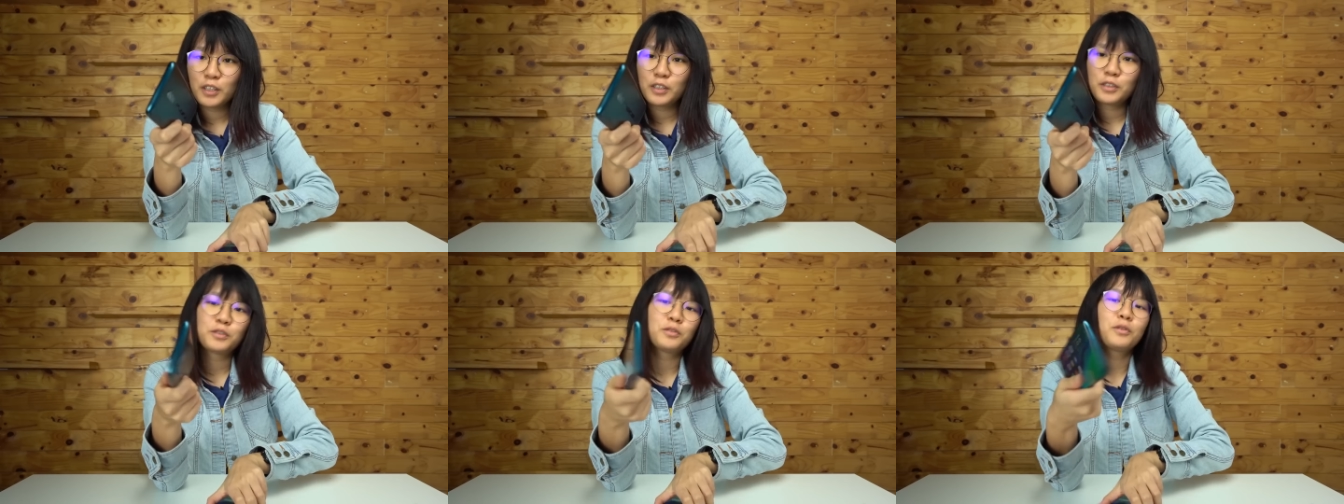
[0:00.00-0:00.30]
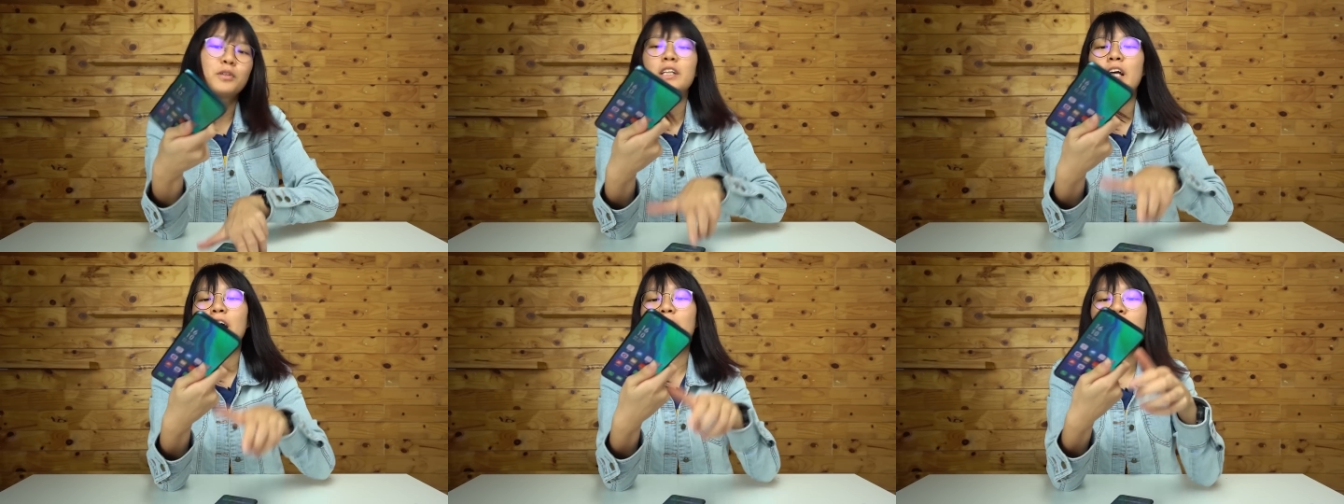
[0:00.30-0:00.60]

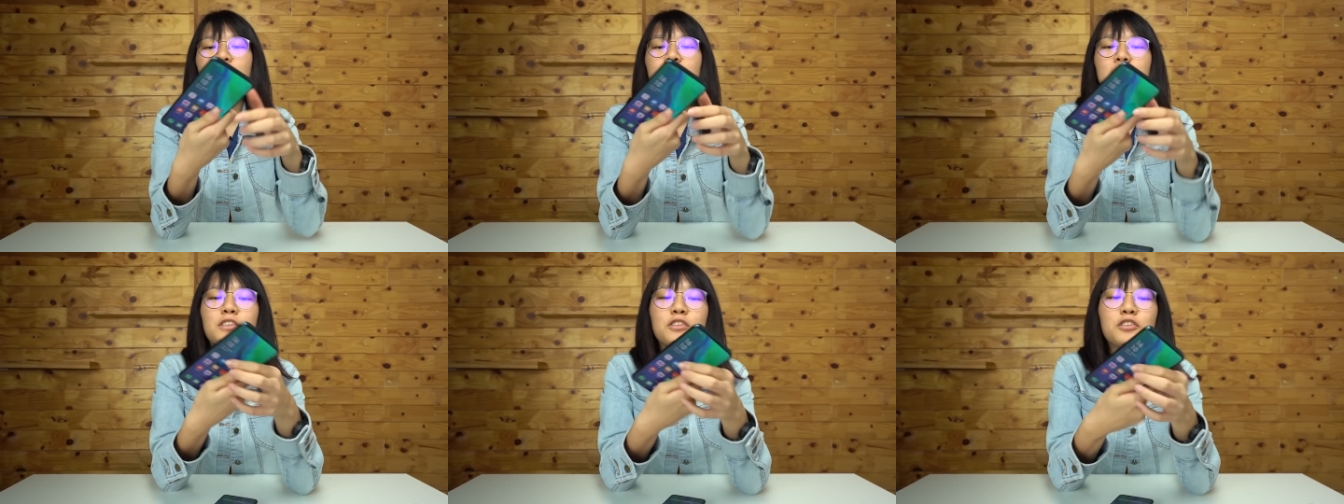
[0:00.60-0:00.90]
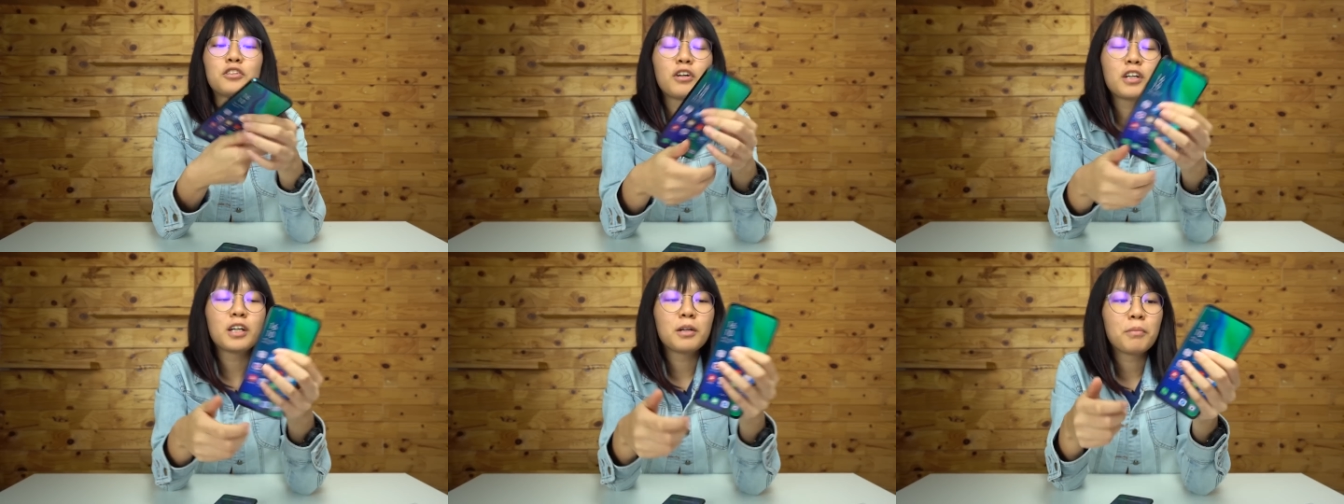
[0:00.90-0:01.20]
So now let's
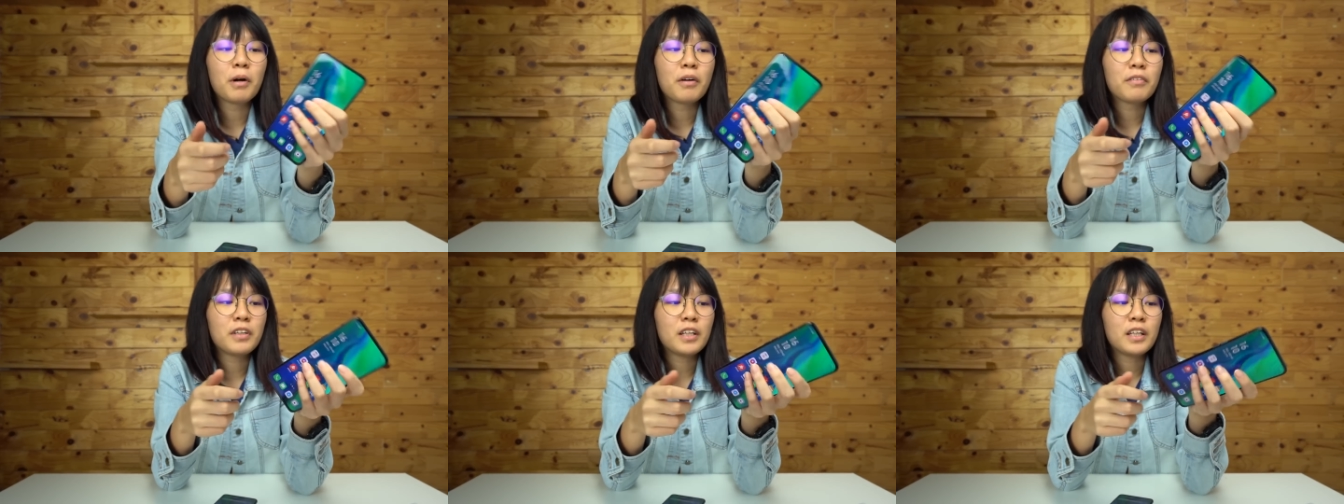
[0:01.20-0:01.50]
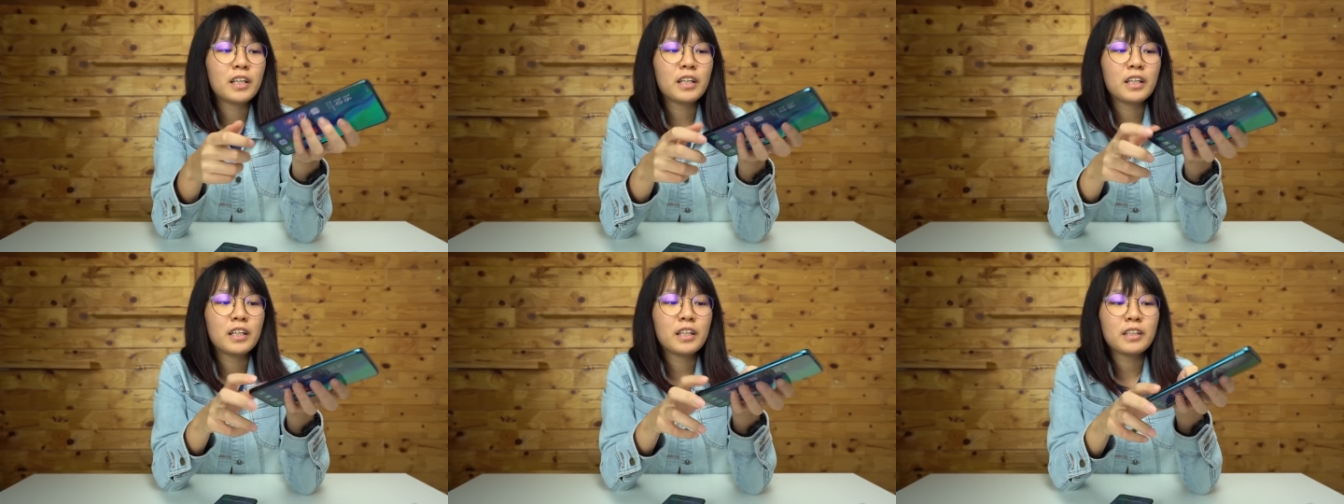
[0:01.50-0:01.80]
talk about
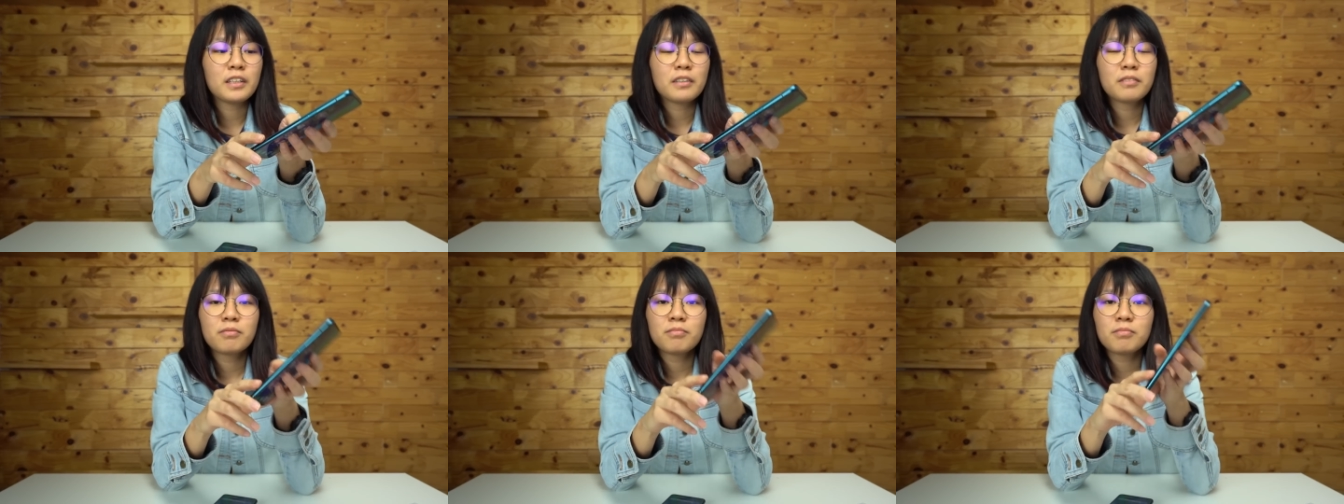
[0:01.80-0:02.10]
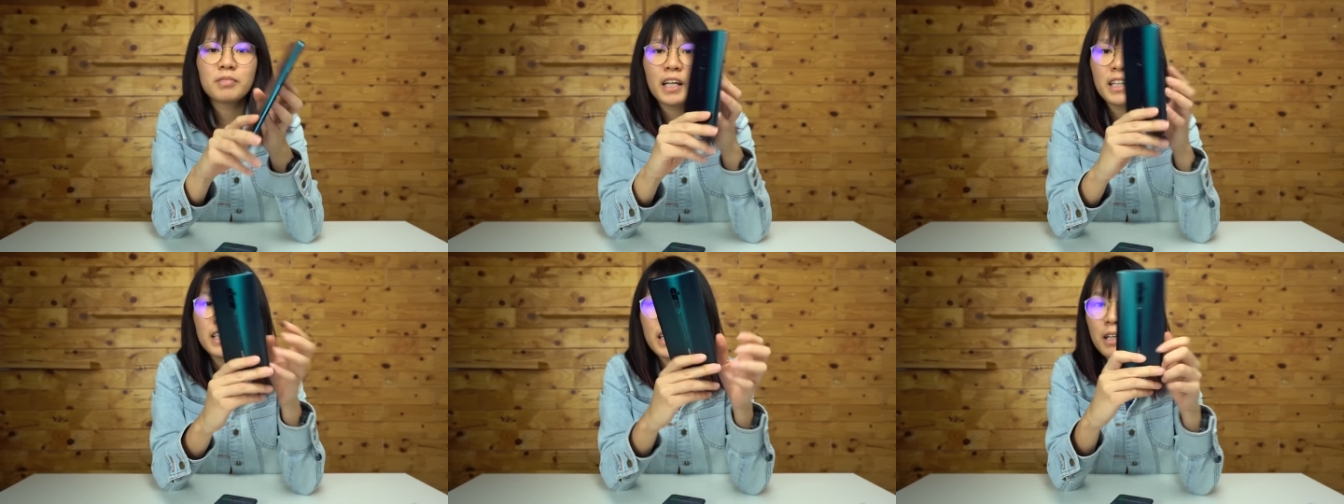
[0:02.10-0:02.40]
the
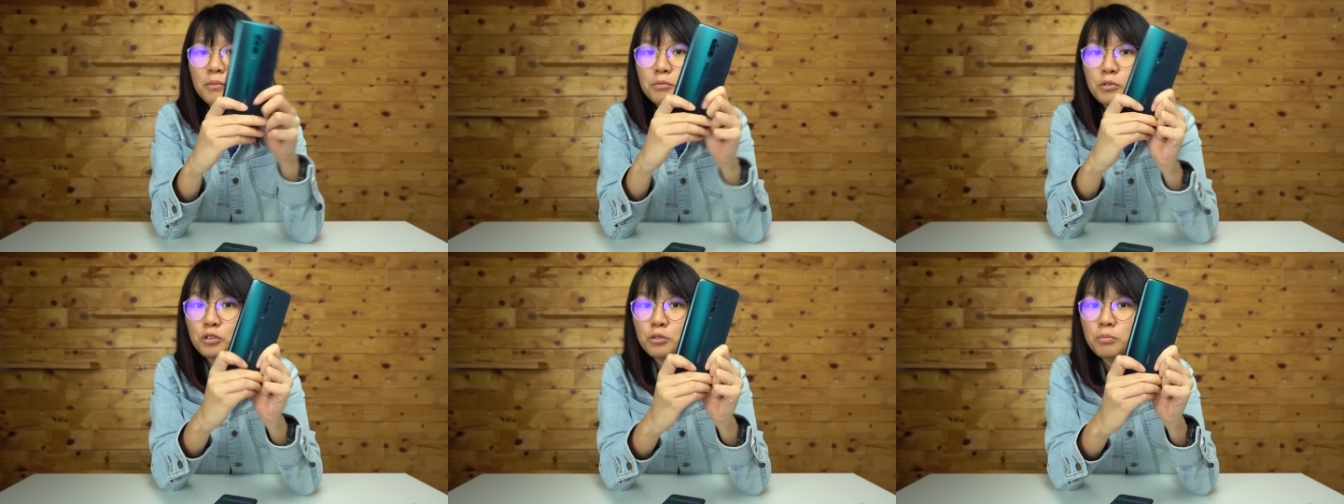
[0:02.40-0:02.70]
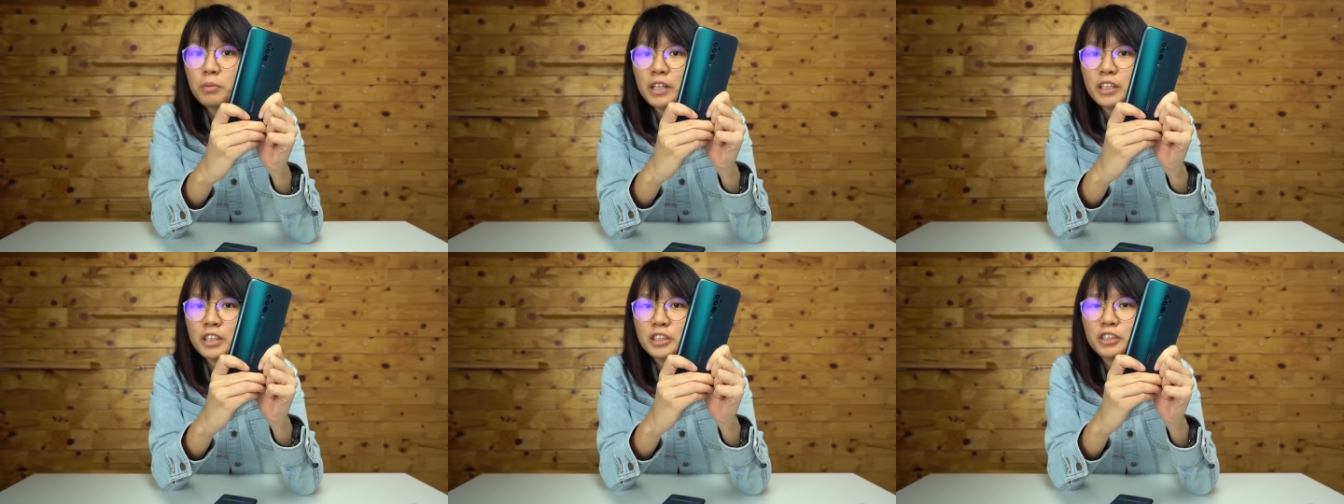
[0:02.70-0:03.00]
10x
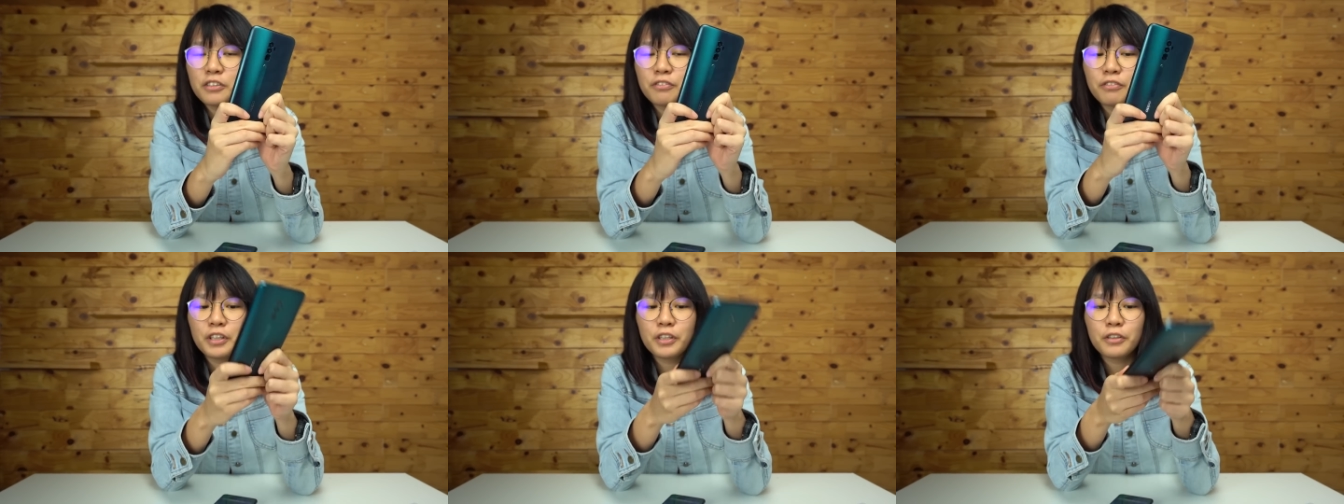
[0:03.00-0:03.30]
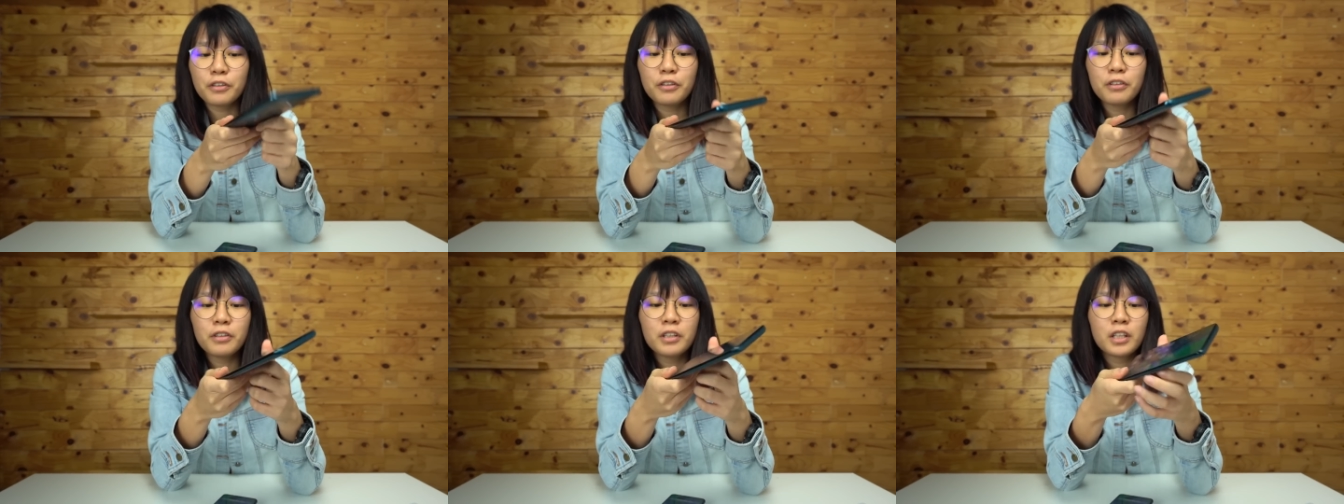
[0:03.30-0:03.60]
Zoom Edition
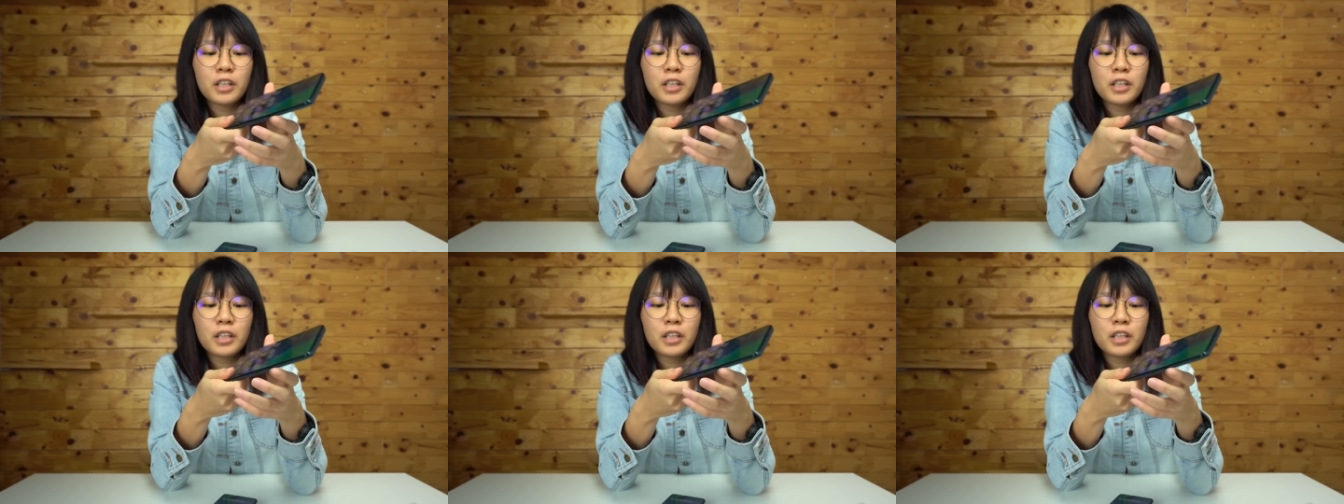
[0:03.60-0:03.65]
Reno.